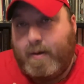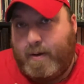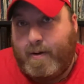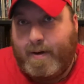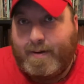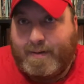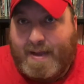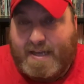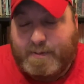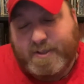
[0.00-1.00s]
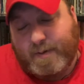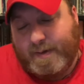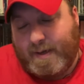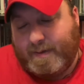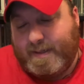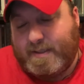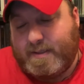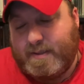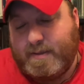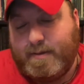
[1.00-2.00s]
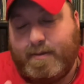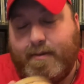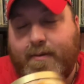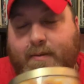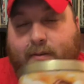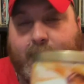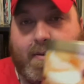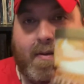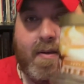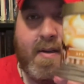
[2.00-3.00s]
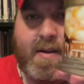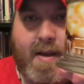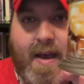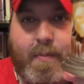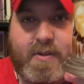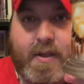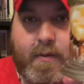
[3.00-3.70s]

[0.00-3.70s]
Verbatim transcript: All right, last but certainly not least, apple cider